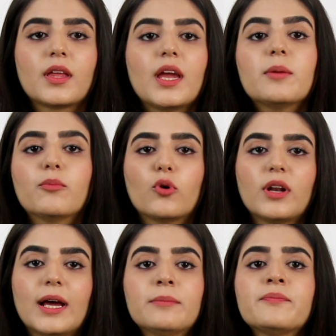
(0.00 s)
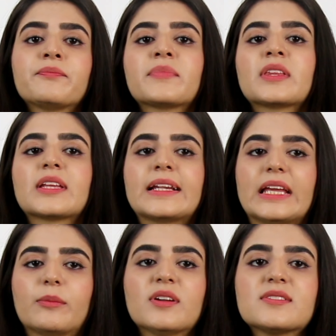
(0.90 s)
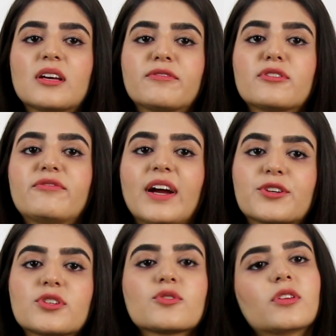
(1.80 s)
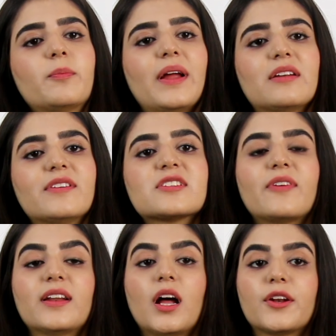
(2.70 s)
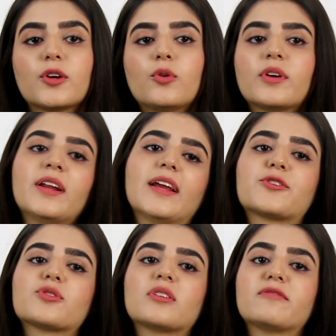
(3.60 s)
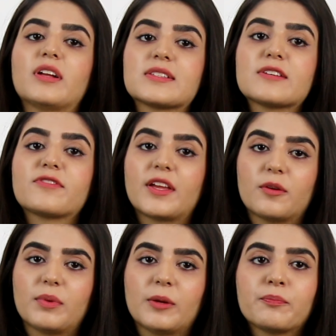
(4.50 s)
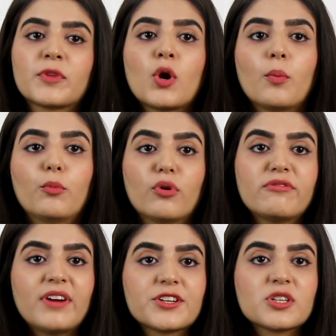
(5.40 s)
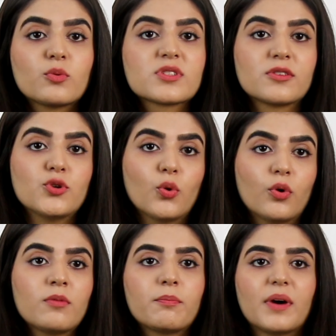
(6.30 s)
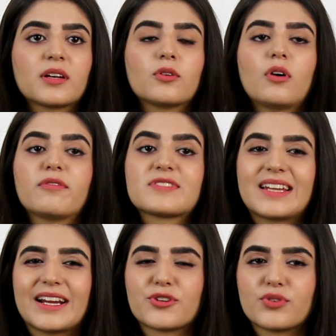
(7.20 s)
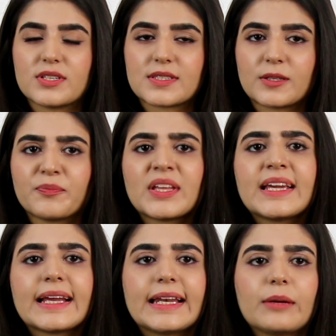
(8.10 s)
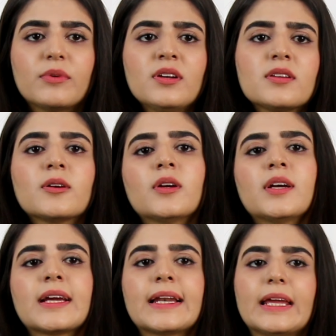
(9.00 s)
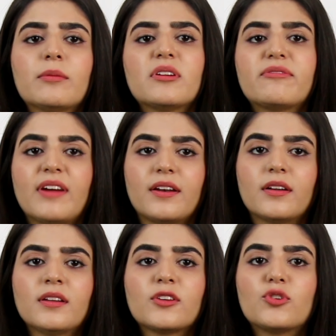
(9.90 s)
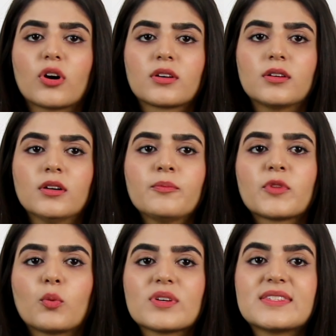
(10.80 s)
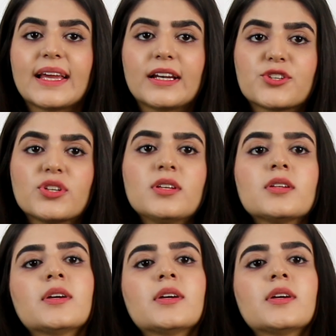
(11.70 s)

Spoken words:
In Bolam, claimant suffered fractures on the pelvis while undergoing electroconvulsive therapy. Bone fracture was unknown but of slight risk. Claimant claimed defendant, the doctor, was negligent